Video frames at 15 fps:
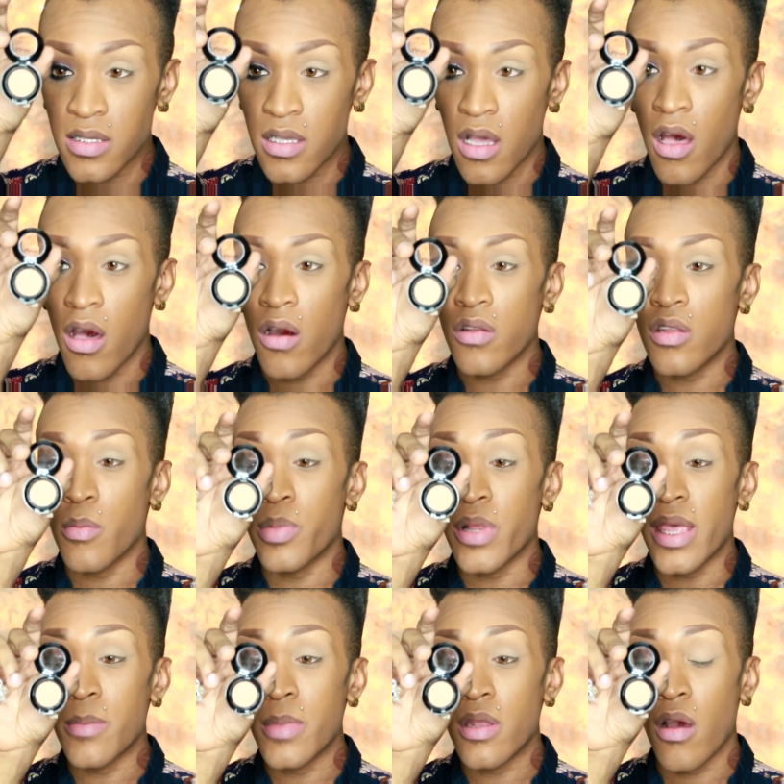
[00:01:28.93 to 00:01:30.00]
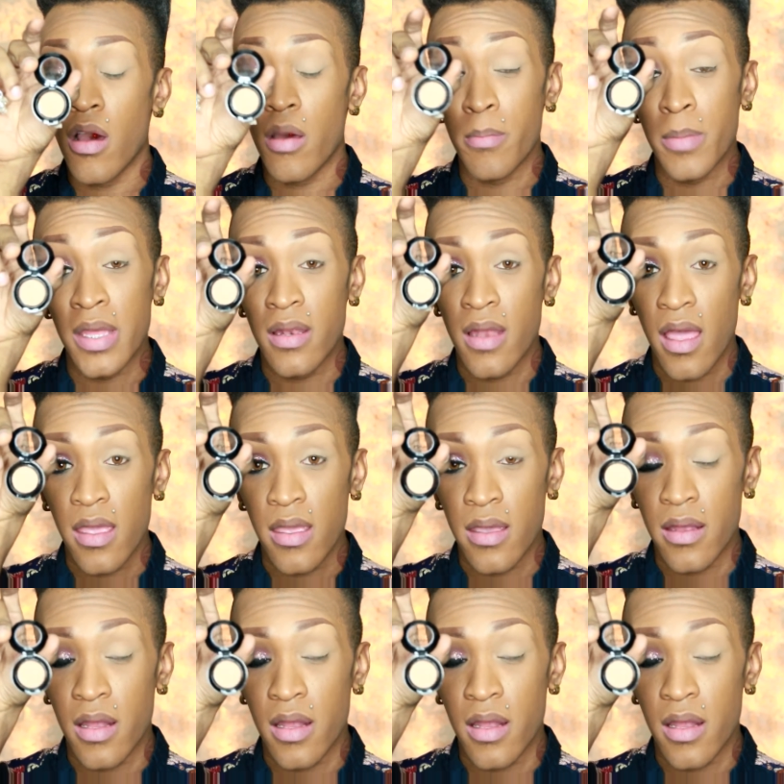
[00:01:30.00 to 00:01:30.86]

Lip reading: It's called Blame It on Midnight,